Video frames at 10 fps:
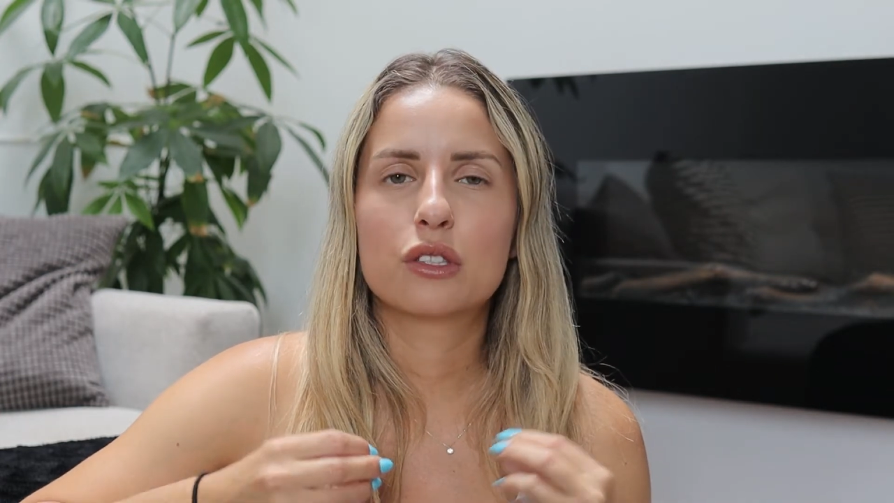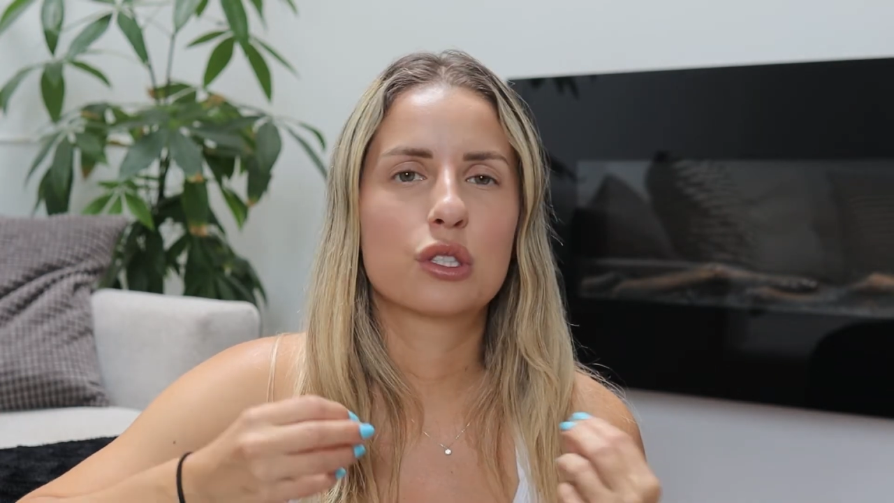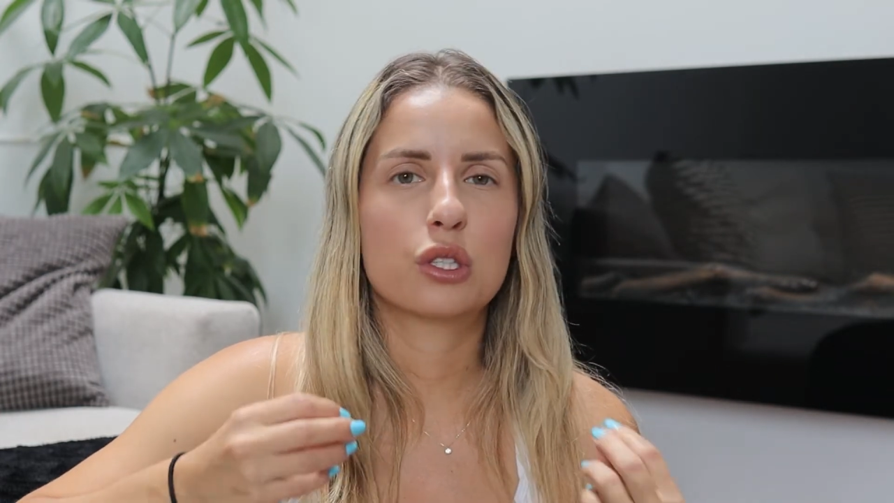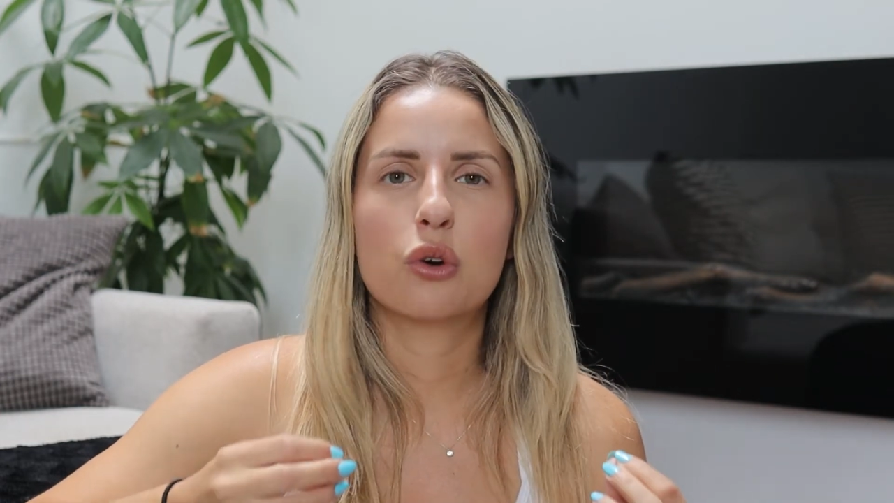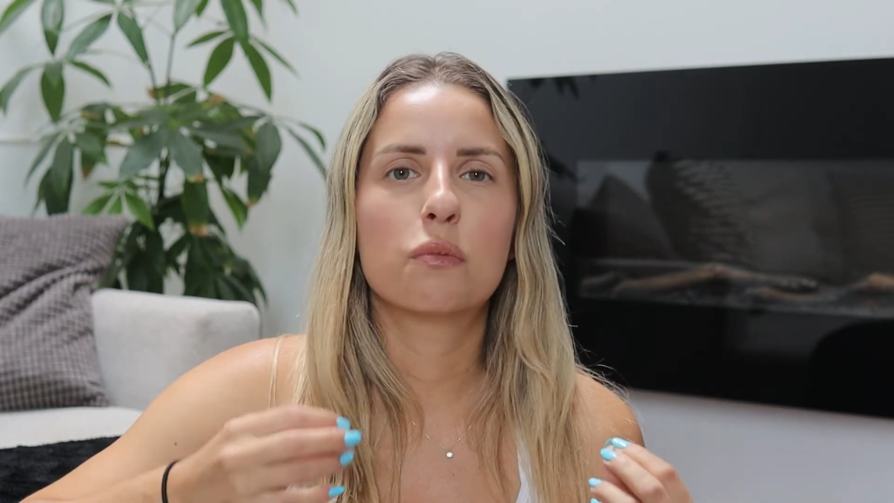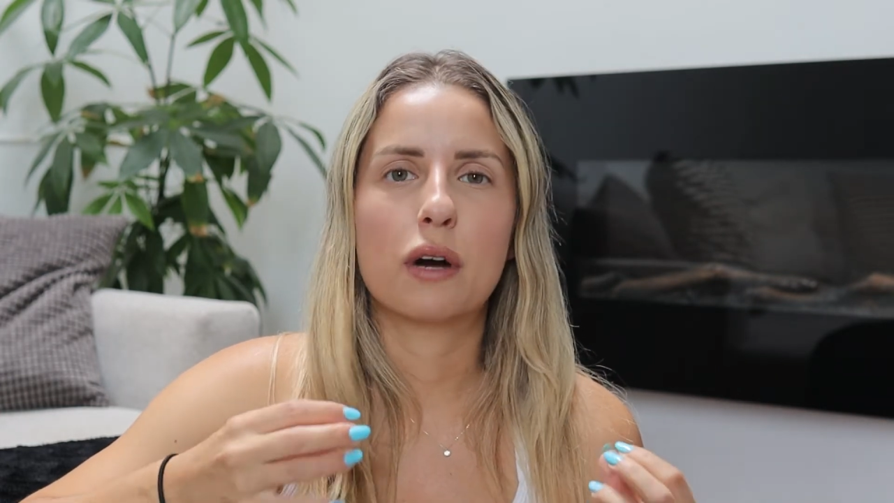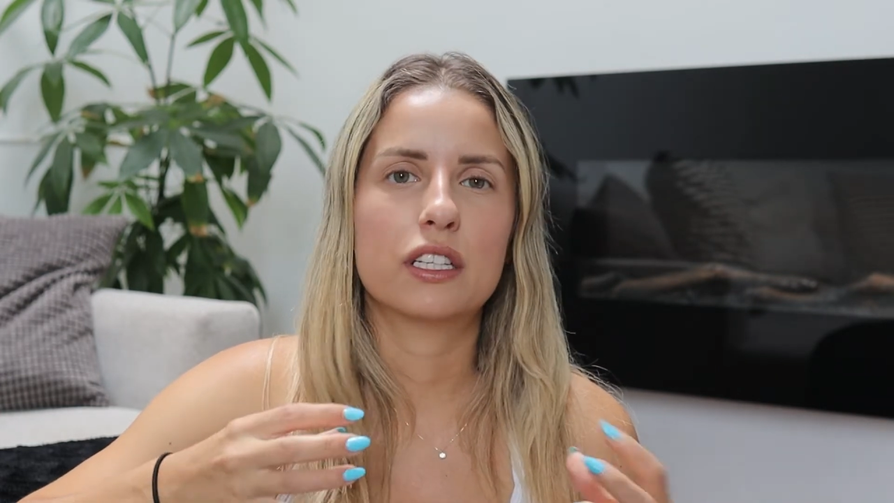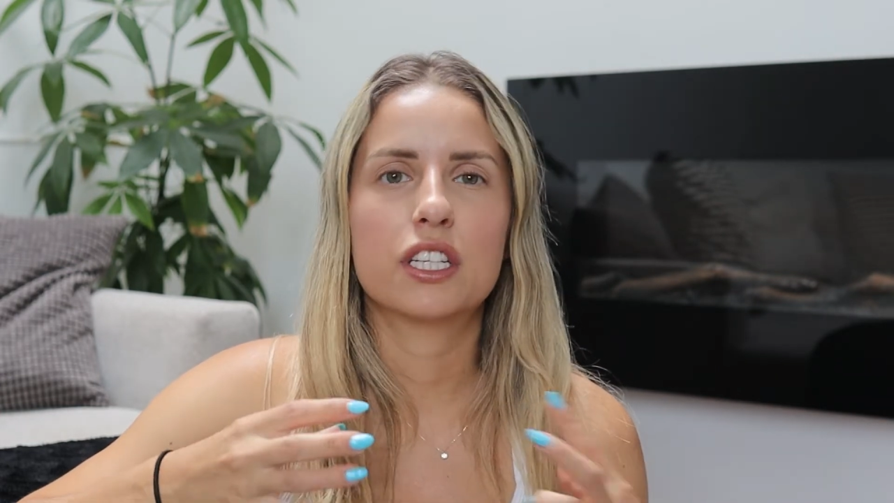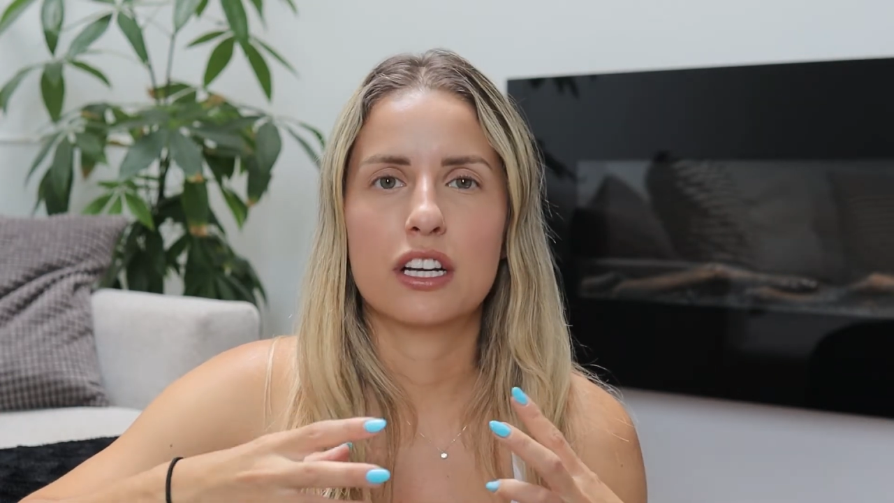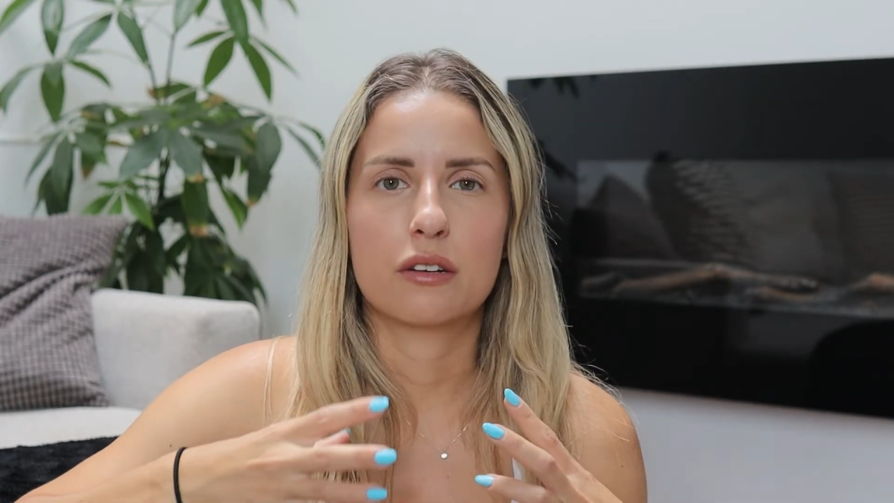so
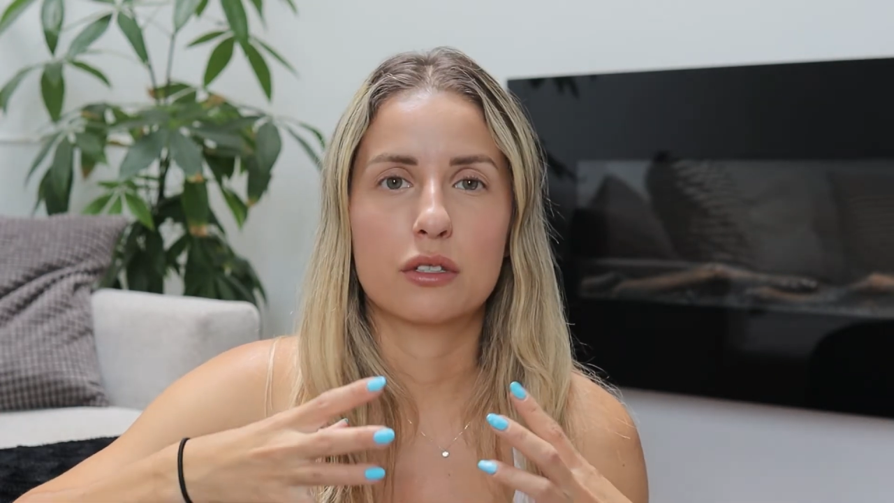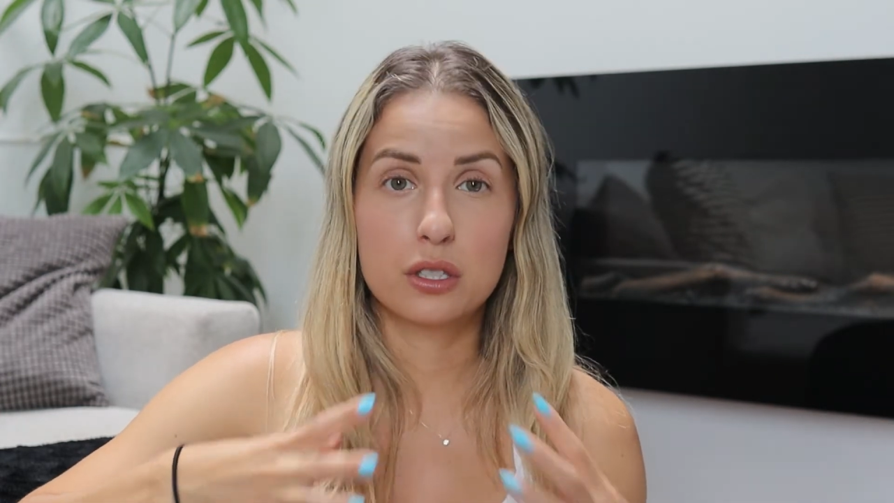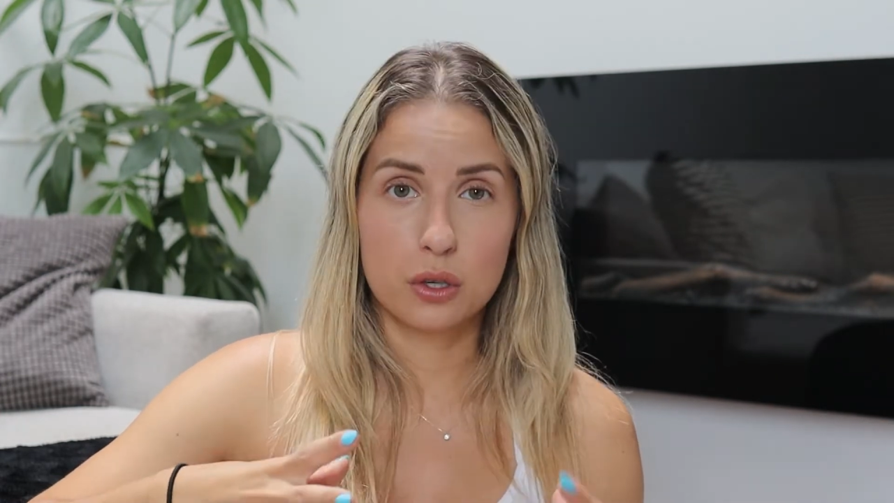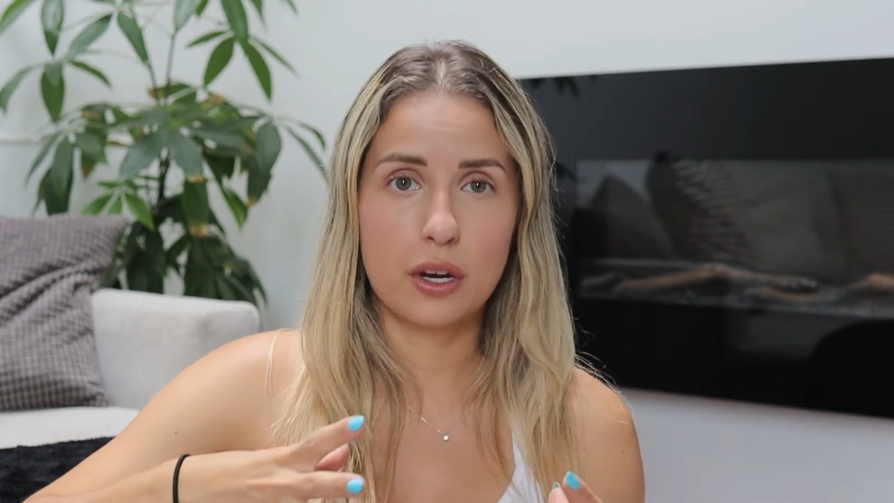much and I was so